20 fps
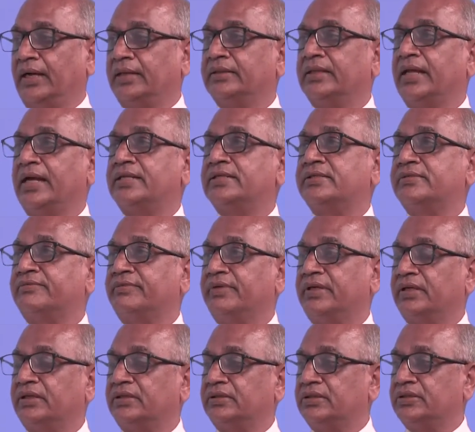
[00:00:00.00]
And that is
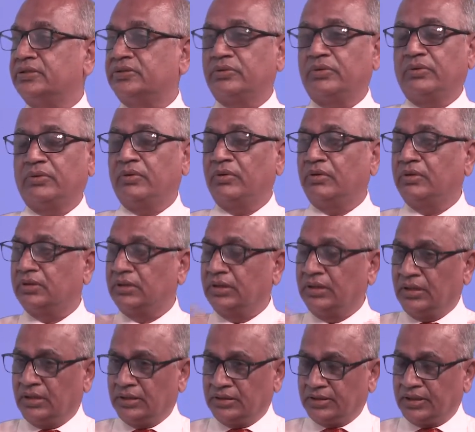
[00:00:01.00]
where this whole
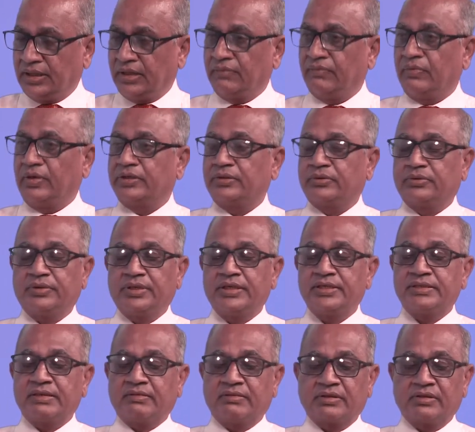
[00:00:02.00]
thing, what today
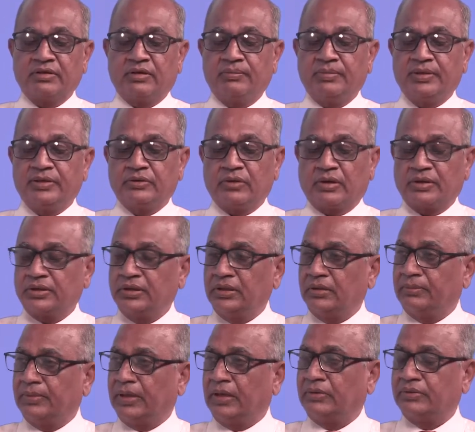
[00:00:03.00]
is our government talking
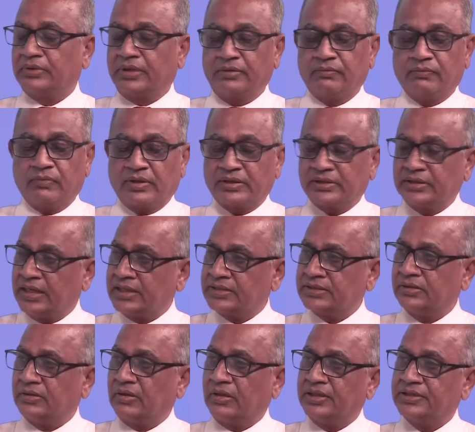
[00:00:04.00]
about and what
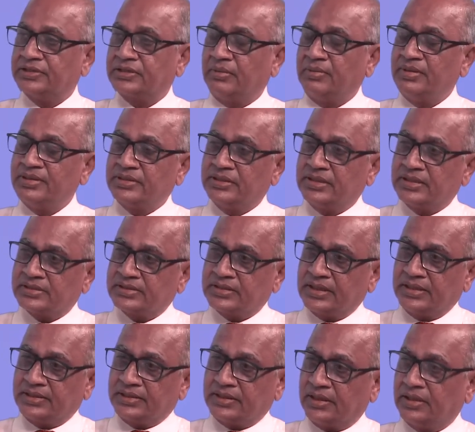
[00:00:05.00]
National Knowledge Commission has
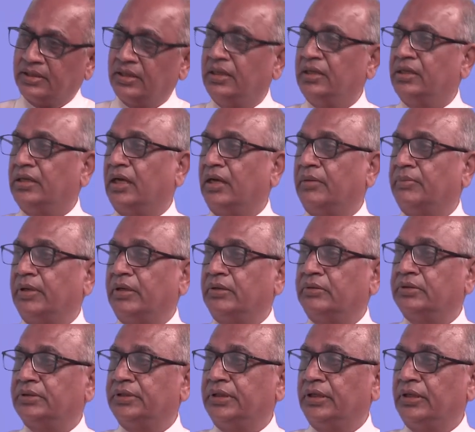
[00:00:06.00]
stated
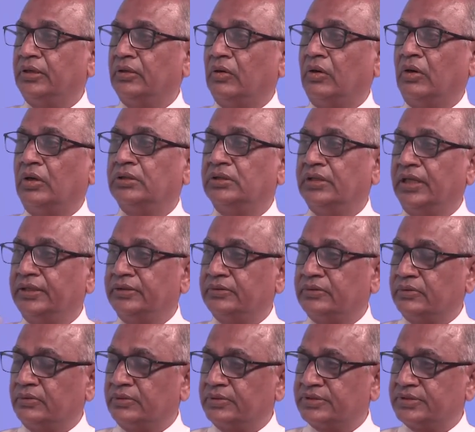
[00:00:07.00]
about the online
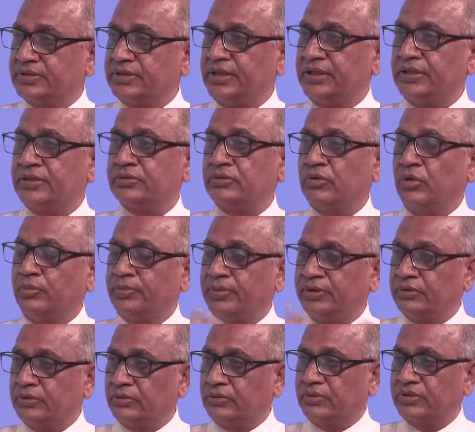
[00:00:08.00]
courses,
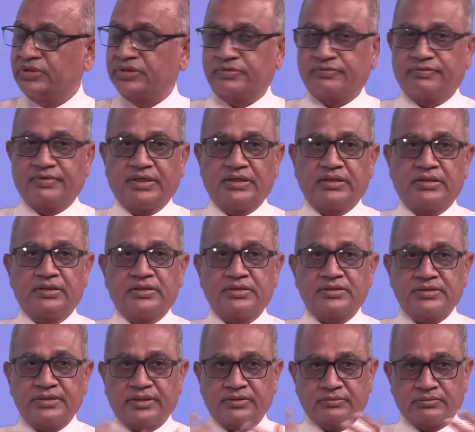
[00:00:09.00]
open
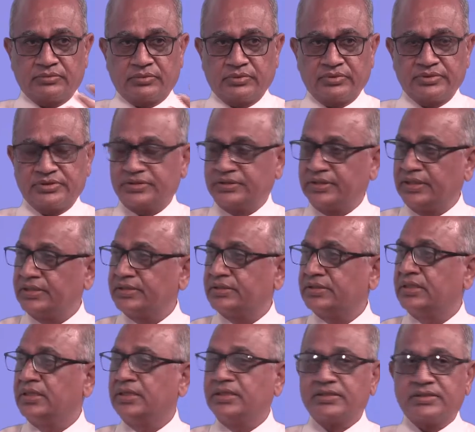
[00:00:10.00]
courseware and those
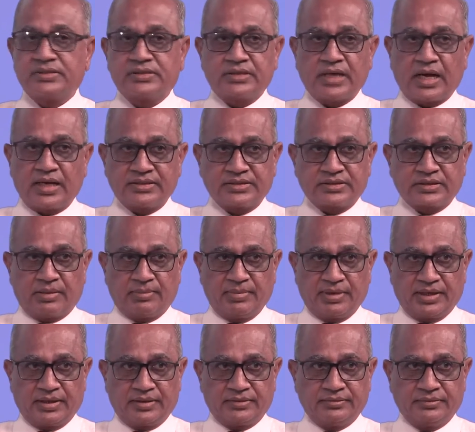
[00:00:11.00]
things starts
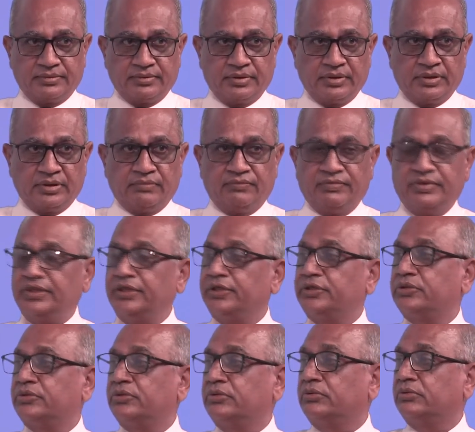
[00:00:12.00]
coming in. We
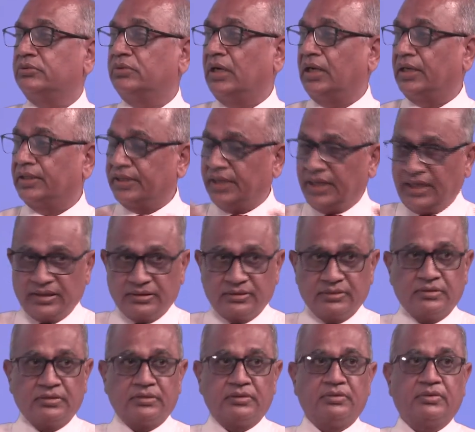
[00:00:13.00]
need to
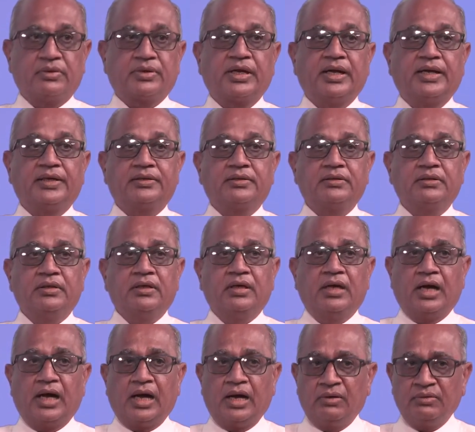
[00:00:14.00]
again look at
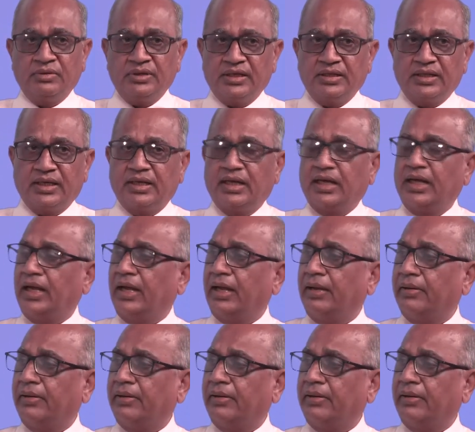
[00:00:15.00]
how can I